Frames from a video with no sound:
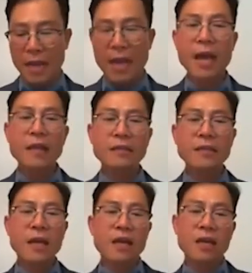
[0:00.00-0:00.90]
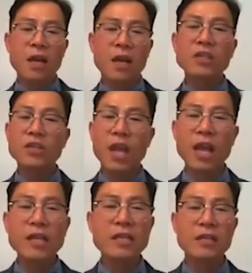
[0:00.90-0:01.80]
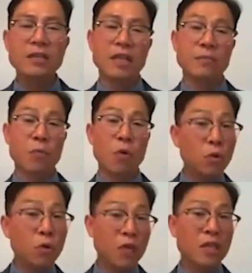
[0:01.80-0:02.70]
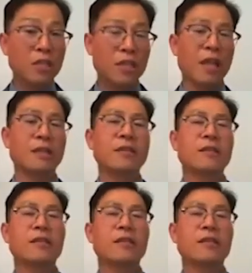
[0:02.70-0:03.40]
And last 10 years has more changed than